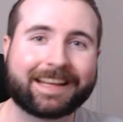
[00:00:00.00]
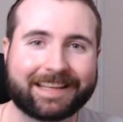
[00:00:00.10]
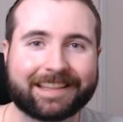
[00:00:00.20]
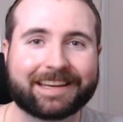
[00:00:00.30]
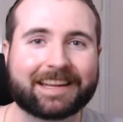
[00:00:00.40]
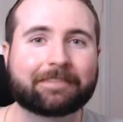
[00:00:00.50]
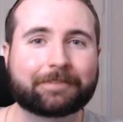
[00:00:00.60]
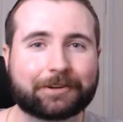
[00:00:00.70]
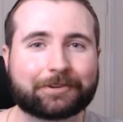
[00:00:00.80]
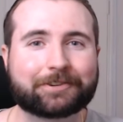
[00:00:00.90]
in the near
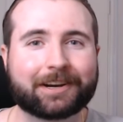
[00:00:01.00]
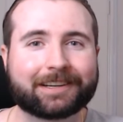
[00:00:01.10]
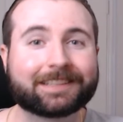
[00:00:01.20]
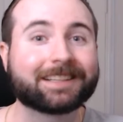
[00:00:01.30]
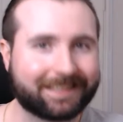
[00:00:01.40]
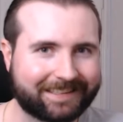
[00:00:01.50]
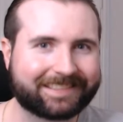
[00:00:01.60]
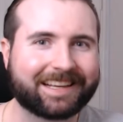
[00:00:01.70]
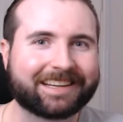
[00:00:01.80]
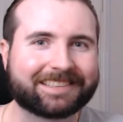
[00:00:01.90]
future.
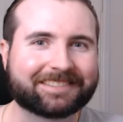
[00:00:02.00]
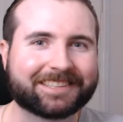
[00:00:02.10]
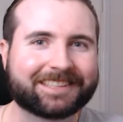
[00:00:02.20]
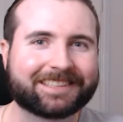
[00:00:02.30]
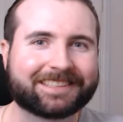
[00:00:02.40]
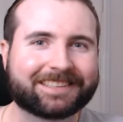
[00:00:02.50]
Let's get into it.